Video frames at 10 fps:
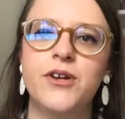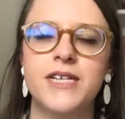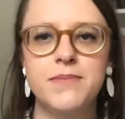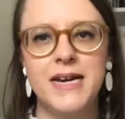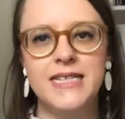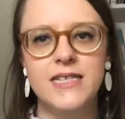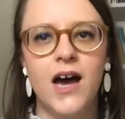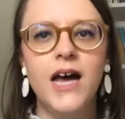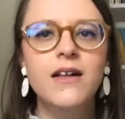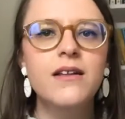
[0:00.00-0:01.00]
on as my
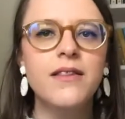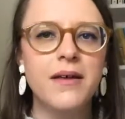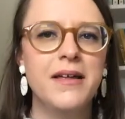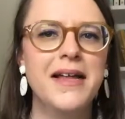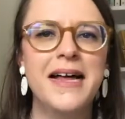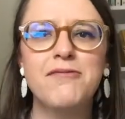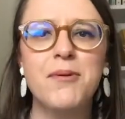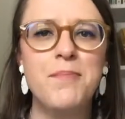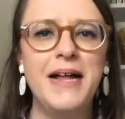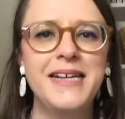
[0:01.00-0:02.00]
style, the like
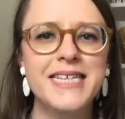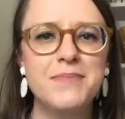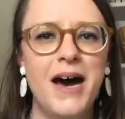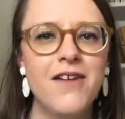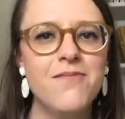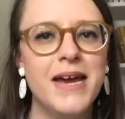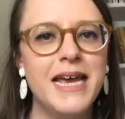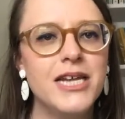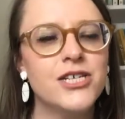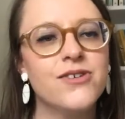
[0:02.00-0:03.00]
rebellious part of my
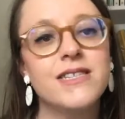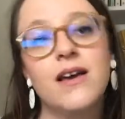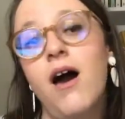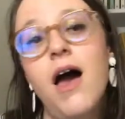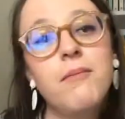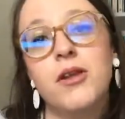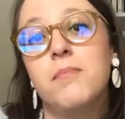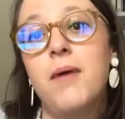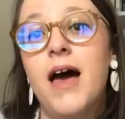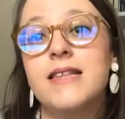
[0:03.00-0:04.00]
nature is like, I'm going to
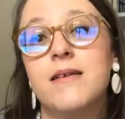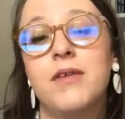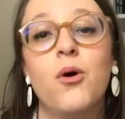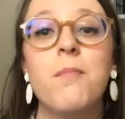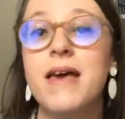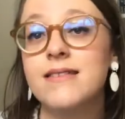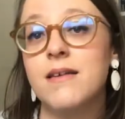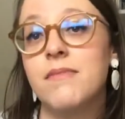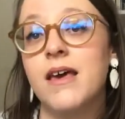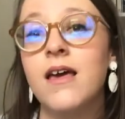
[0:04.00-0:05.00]
buy something or make
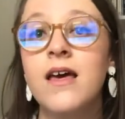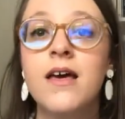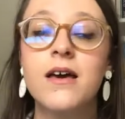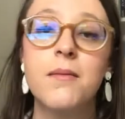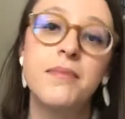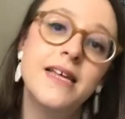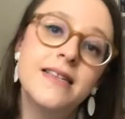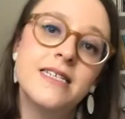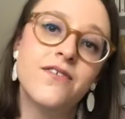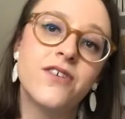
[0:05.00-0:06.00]
something
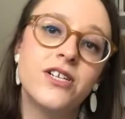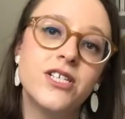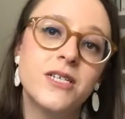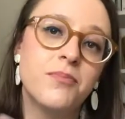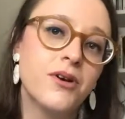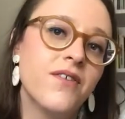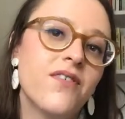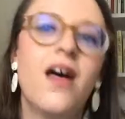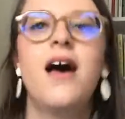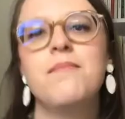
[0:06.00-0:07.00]
completely different just to prove
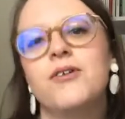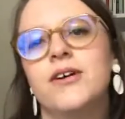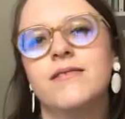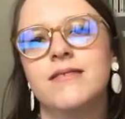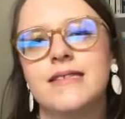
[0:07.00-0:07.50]
that I'm not